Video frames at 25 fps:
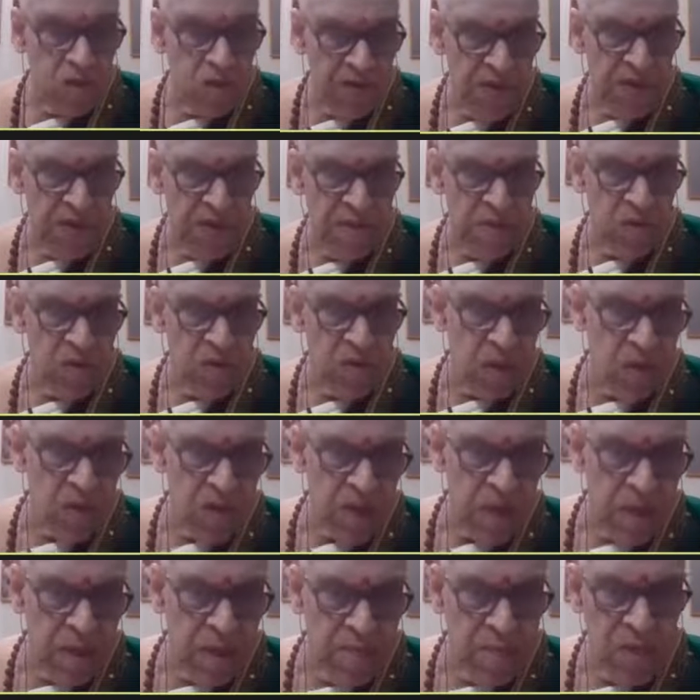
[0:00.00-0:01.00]
we are now
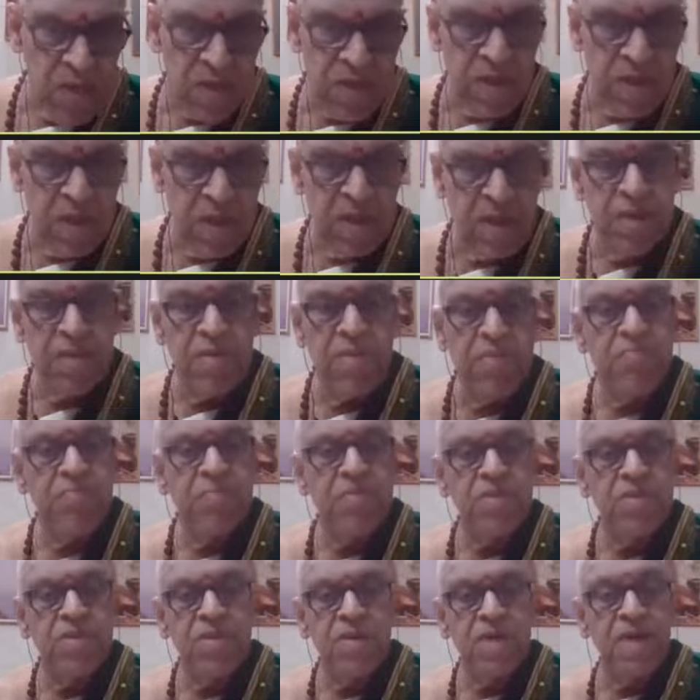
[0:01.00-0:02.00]
talking about the
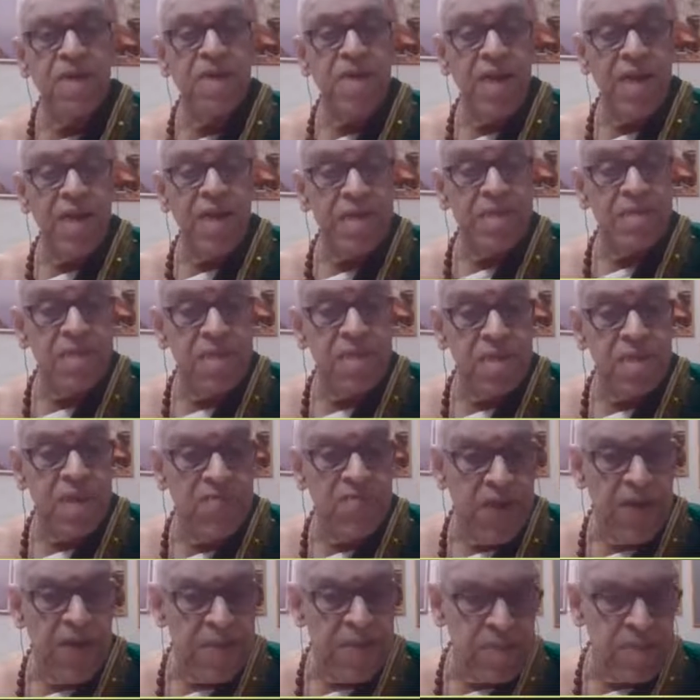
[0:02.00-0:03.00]
three lines in the
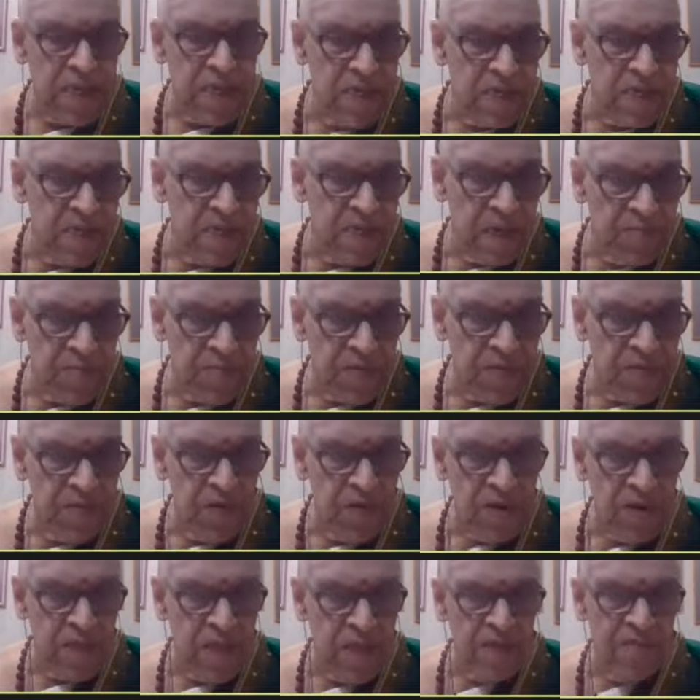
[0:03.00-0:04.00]
waist area for
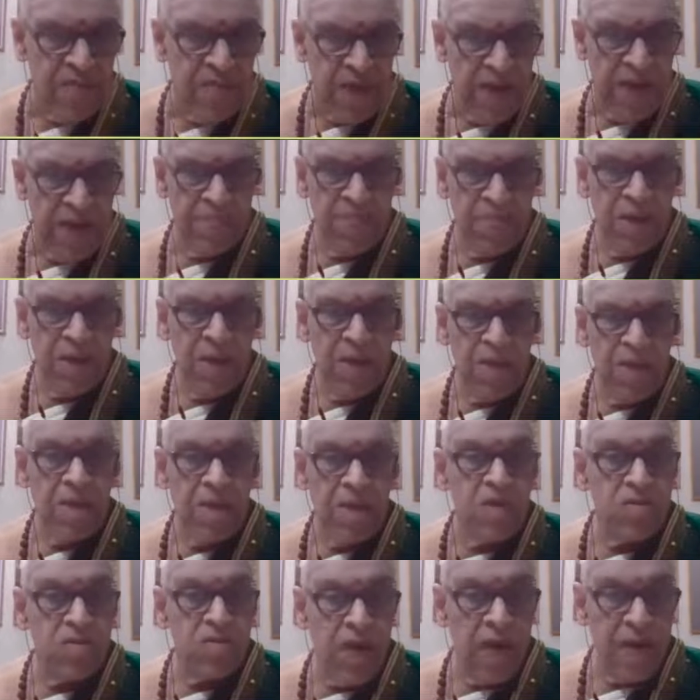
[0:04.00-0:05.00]
Devi.
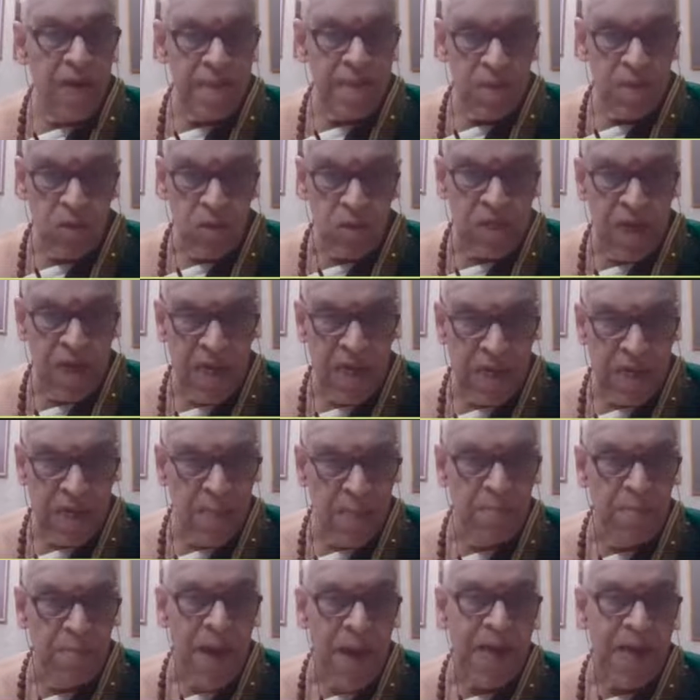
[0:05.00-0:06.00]
Now that looks like a
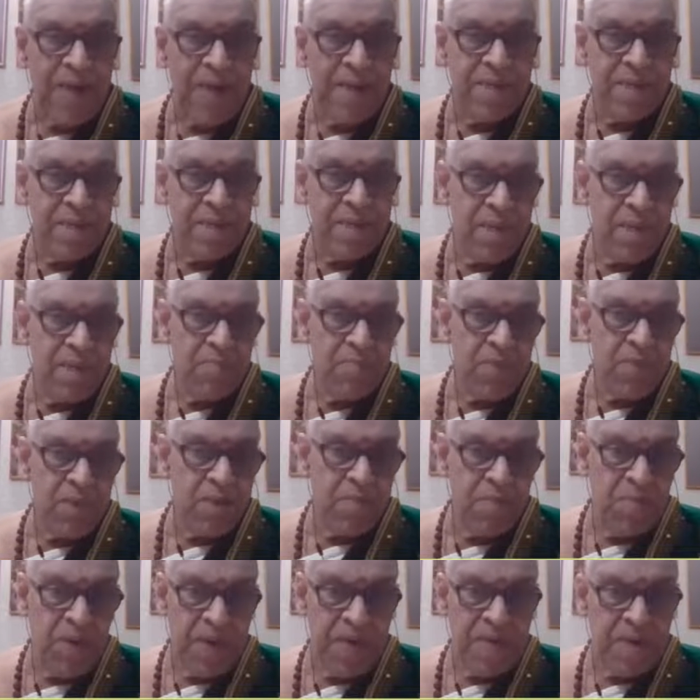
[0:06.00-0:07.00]
belt.
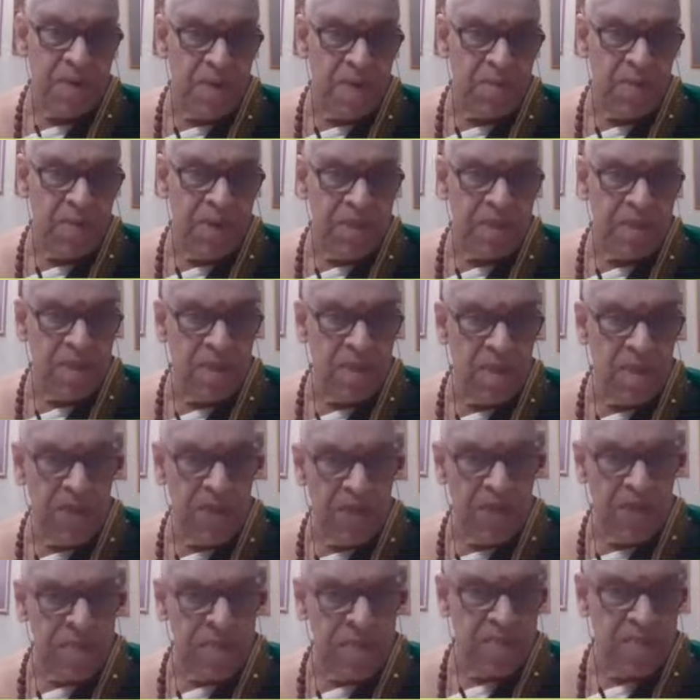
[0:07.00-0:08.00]
Pattabandha
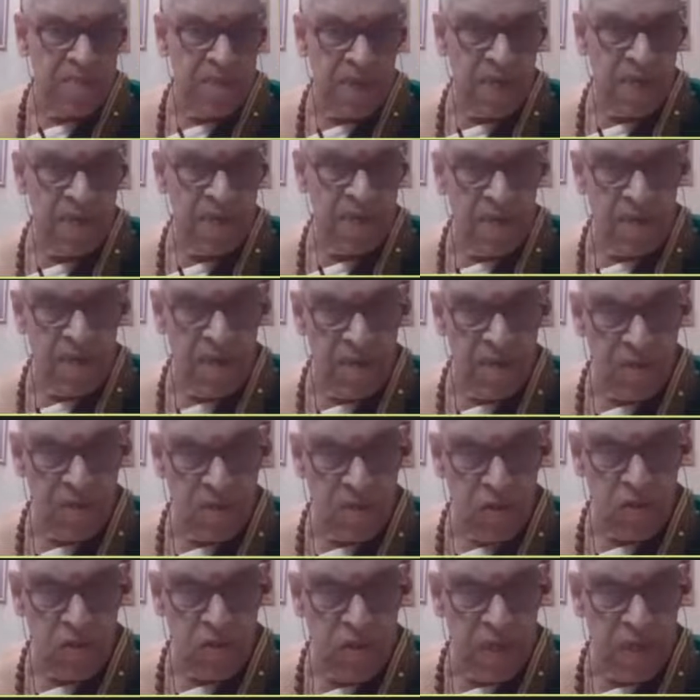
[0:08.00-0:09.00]
Valitraya,
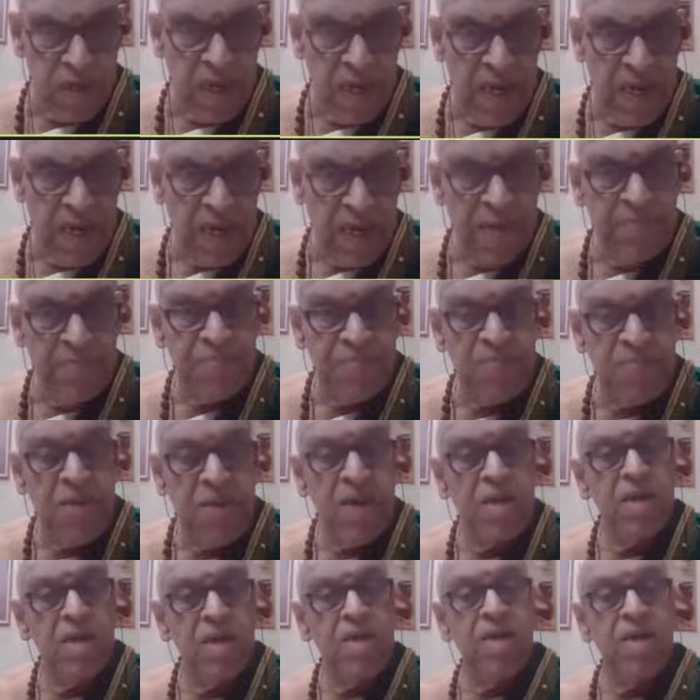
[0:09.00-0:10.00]
those three
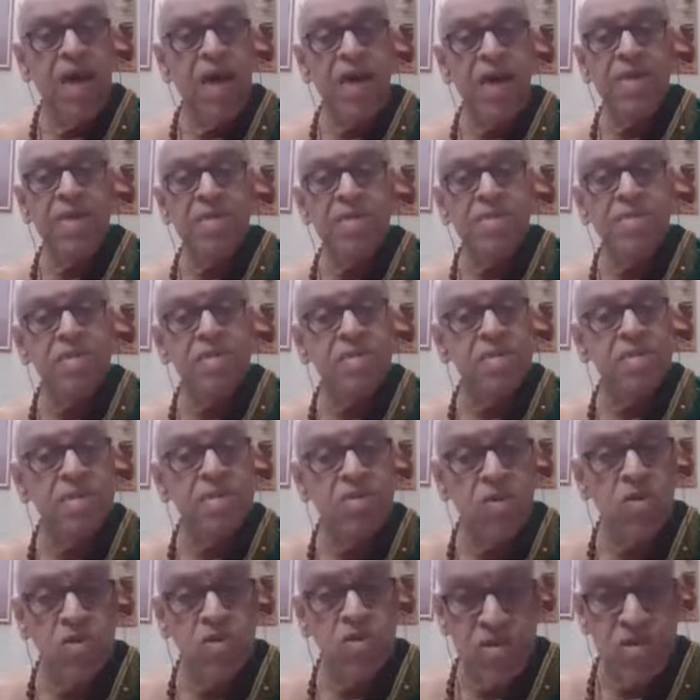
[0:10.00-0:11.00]
lines,
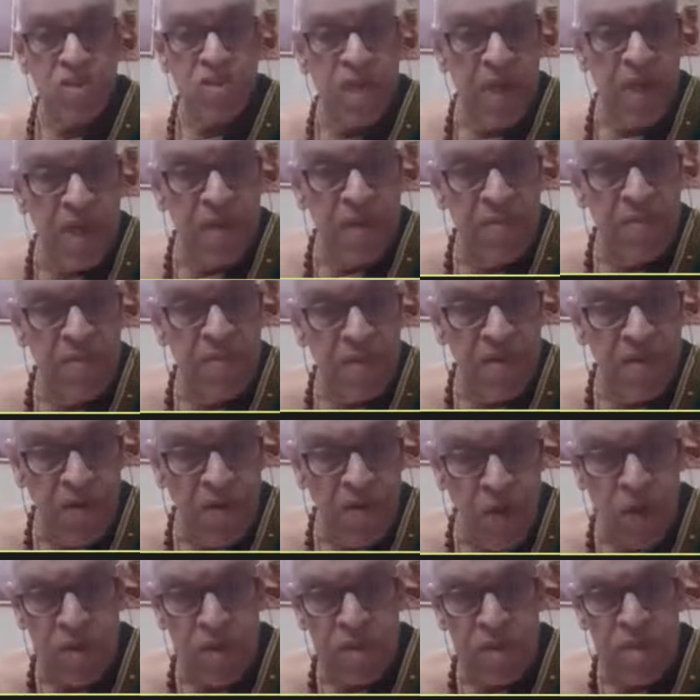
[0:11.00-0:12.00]
those three
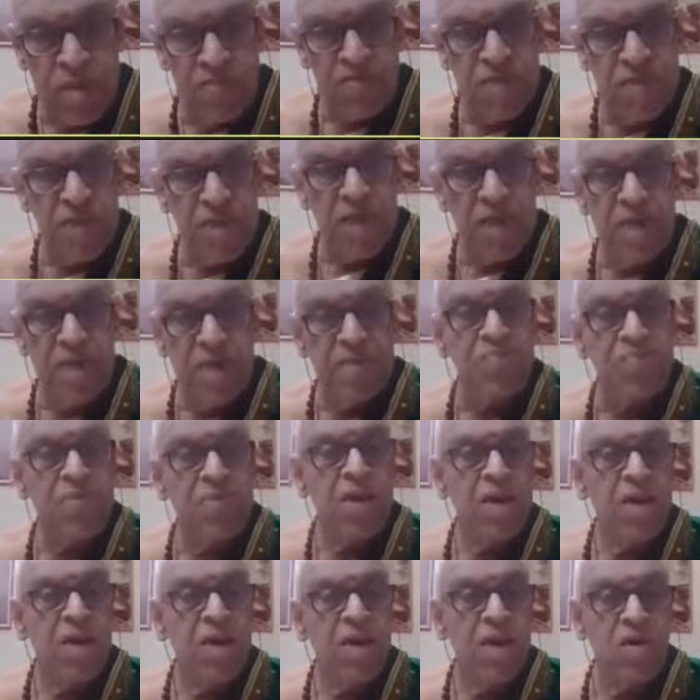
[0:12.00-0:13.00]
folds of skin
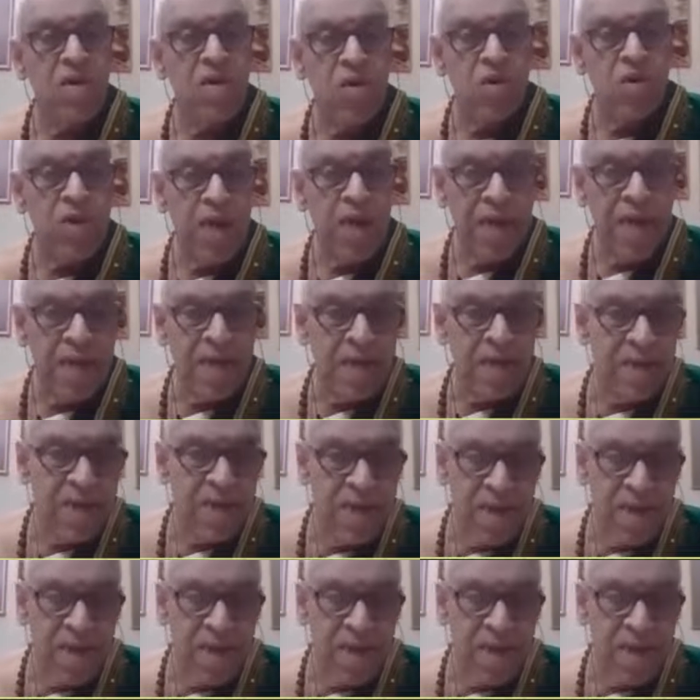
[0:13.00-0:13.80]
look like